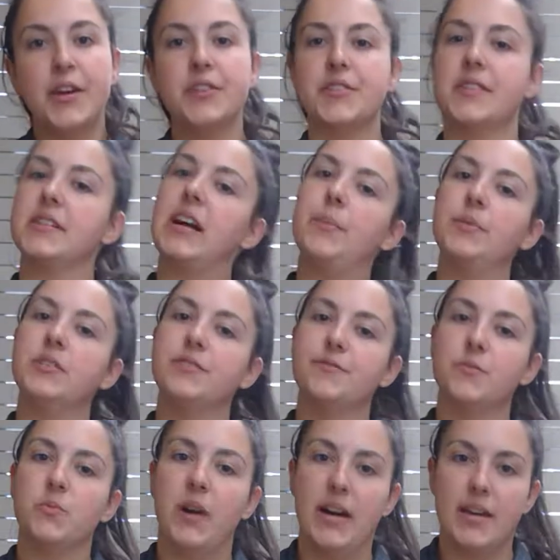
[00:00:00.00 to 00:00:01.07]
So there's a couple of
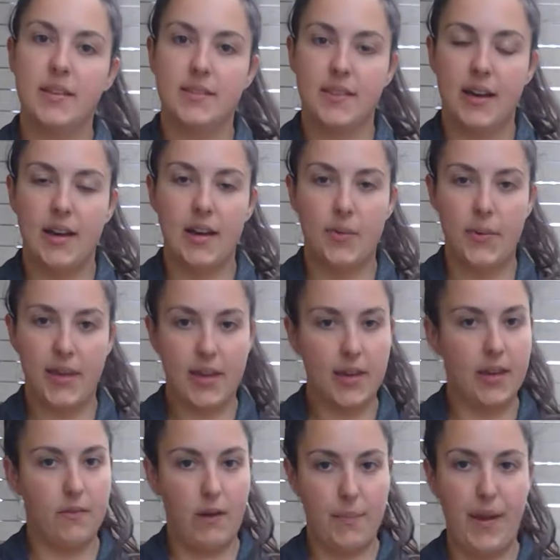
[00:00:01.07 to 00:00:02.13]
different ways that we
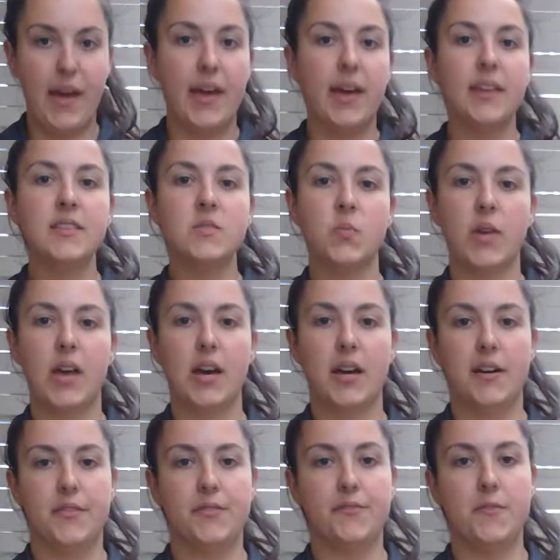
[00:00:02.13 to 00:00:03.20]
can wrap our hands. We
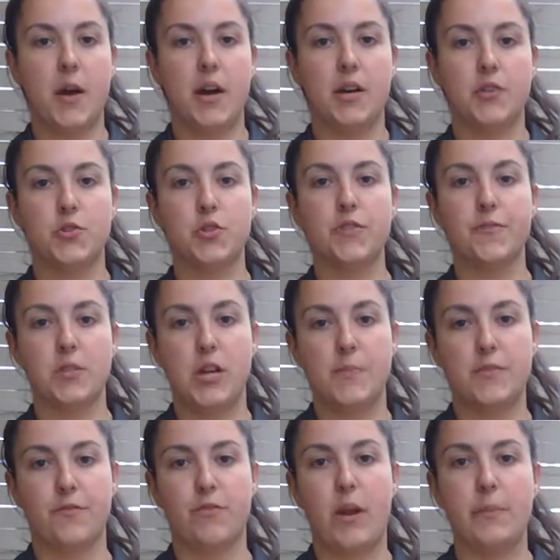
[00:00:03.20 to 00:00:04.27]
have two different
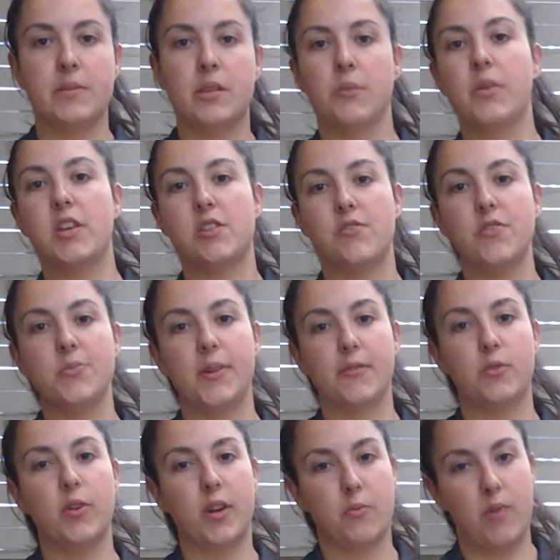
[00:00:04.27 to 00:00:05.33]
types of wraps that we can use. We
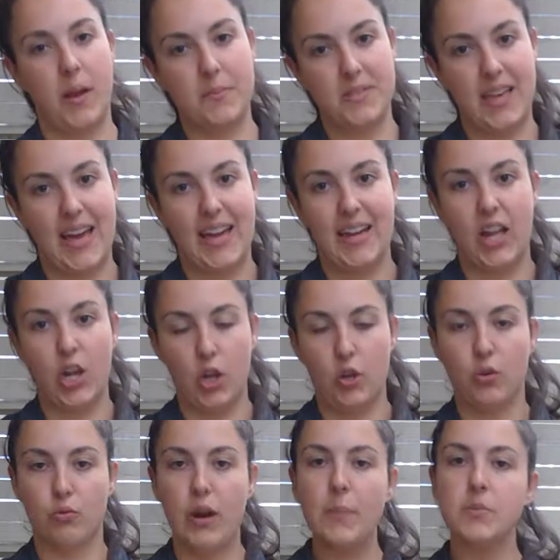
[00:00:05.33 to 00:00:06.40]
have quick wraps and
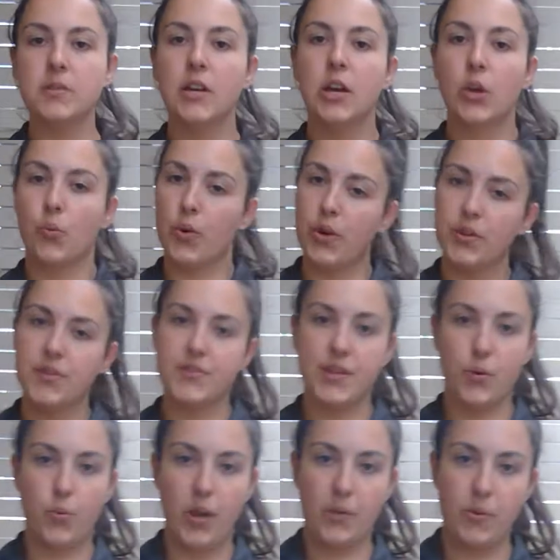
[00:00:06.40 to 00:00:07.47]
long wraps. We only
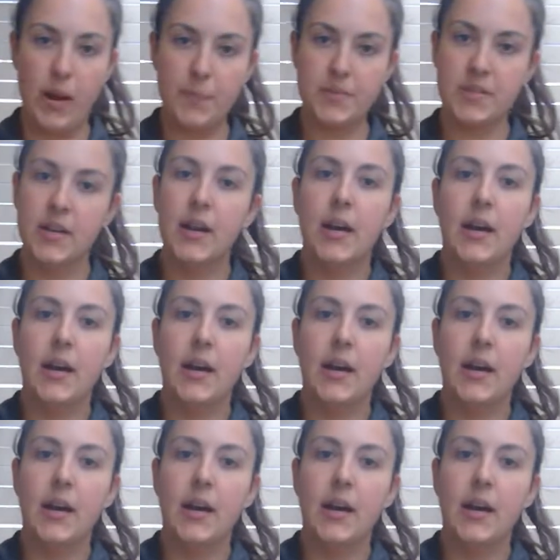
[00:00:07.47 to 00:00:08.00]
sell quick wraps.